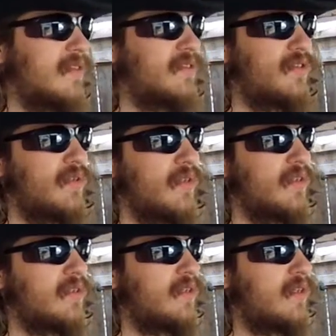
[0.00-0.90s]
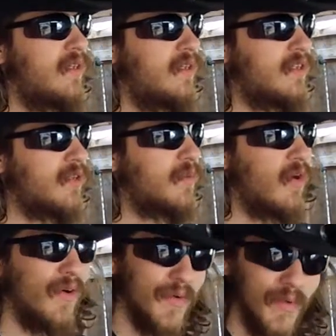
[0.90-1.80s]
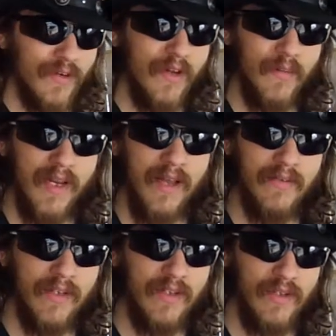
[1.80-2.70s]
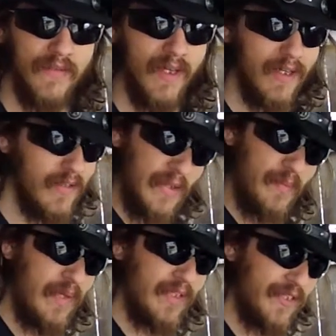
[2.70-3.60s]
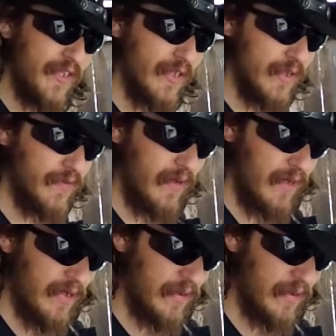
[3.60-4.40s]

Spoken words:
due to some of the hard work I've been having to do, I've got either a pinched nerve and